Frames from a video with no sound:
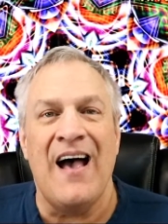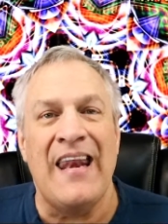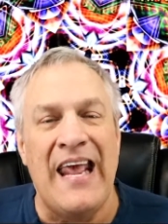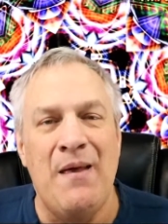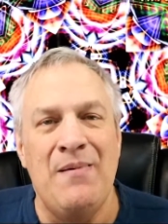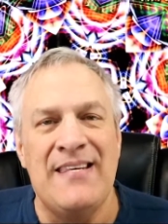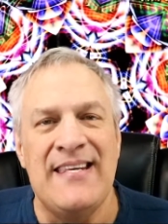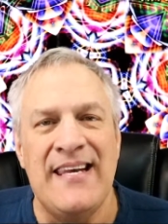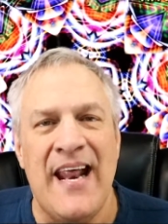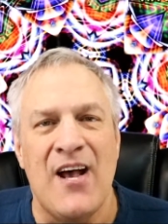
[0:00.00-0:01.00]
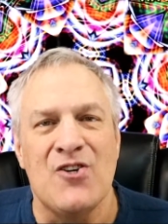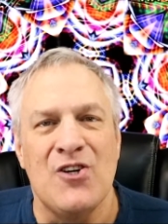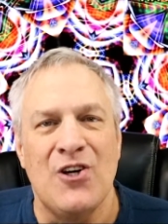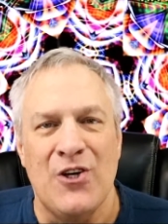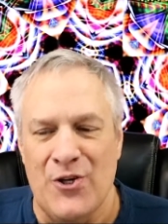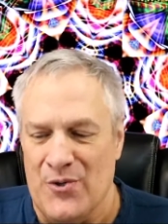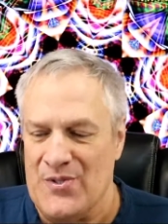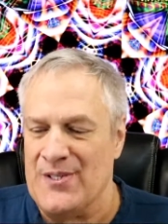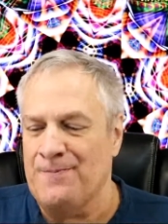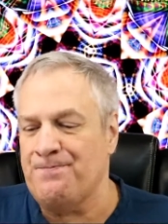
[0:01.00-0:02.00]
On ABC National
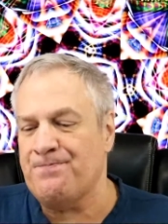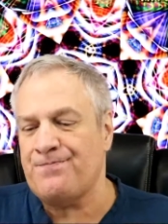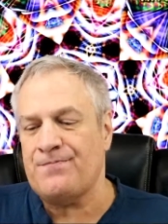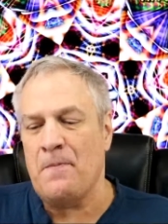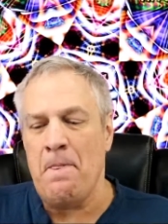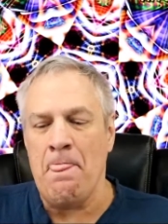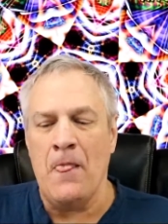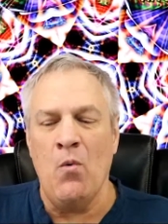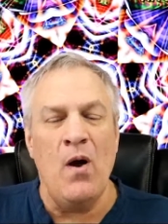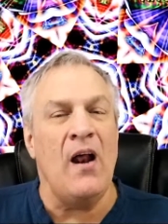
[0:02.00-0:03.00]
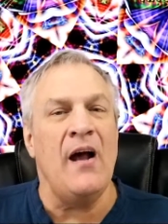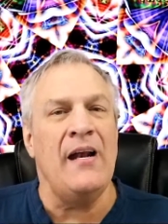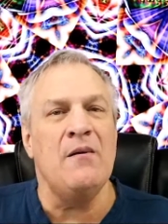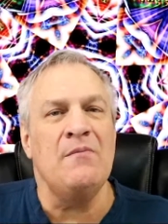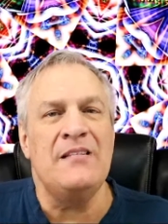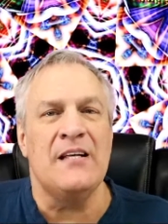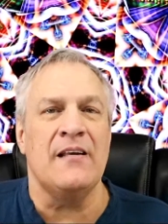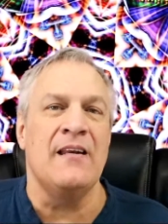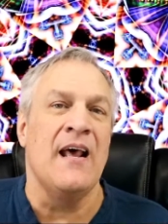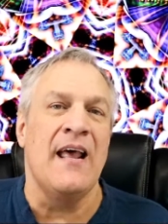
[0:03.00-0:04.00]
News. What item
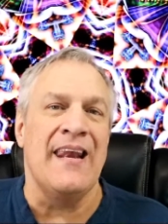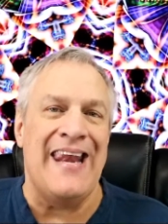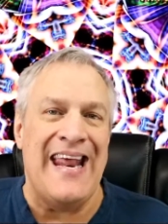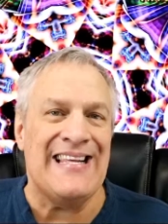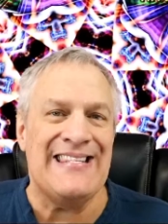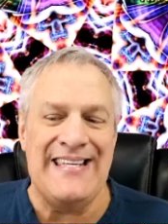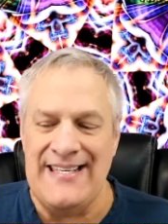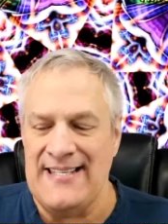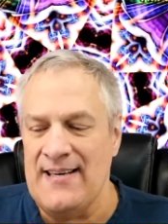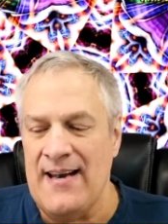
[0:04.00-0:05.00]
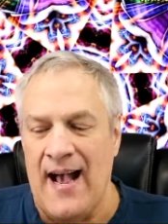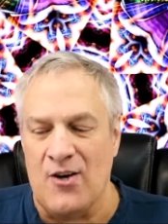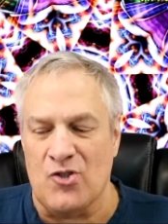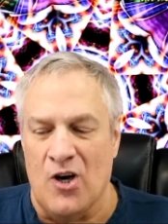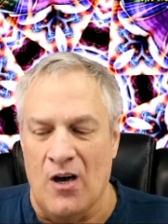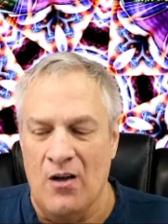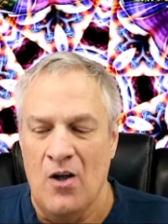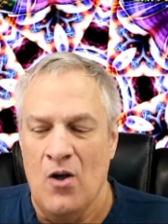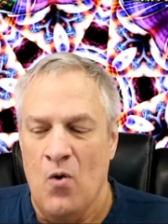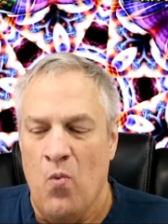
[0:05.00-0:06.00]
did Nancy Sinatra
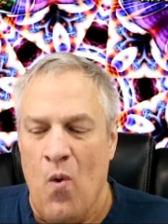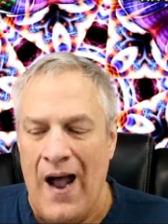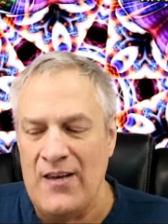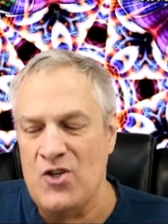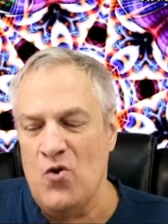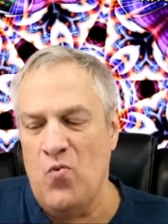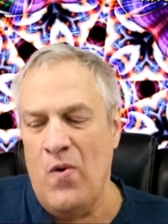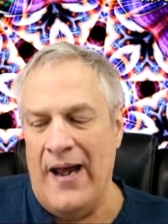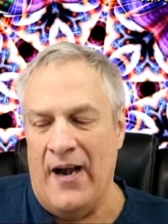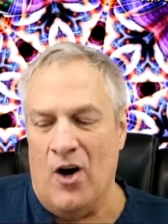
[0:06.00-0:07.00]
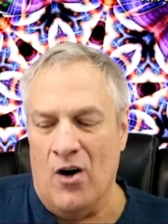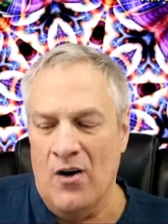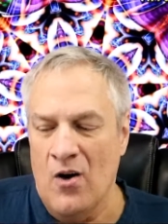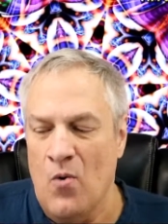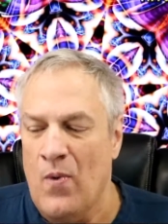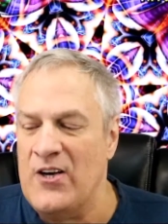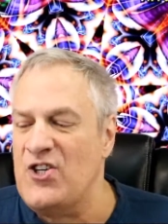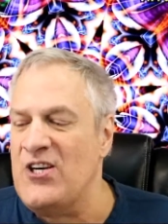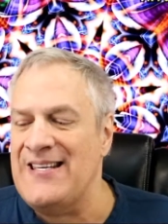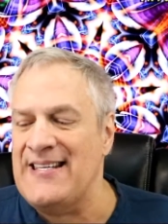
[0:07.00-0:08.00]
want to wear when
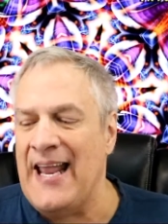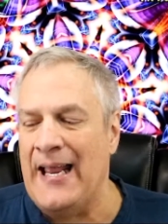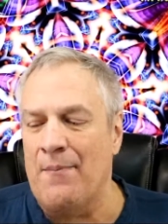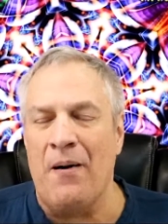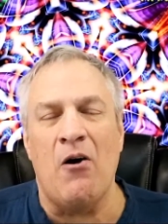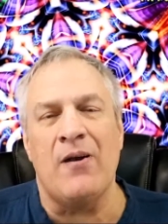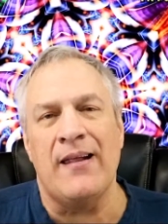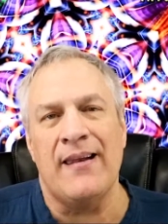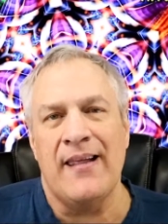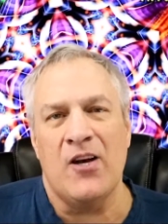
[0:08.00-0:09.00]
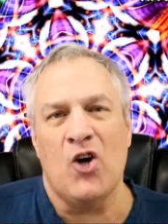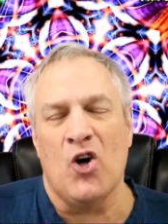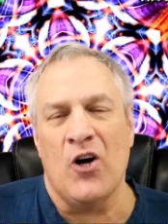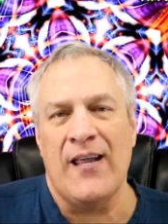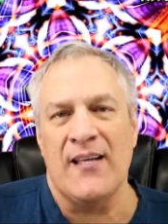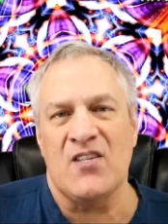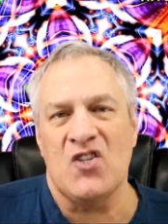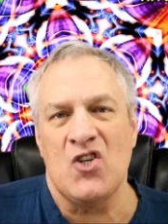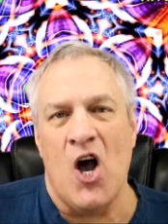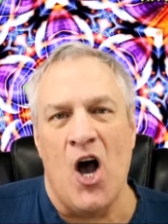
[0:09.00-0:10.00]
she sang about it in her hit
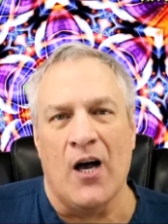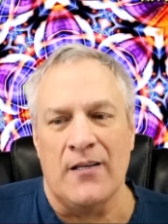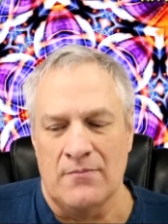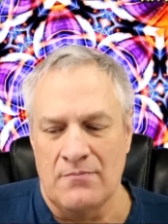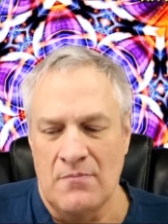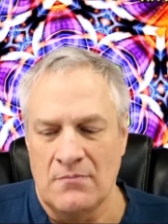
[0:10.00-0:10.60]
song.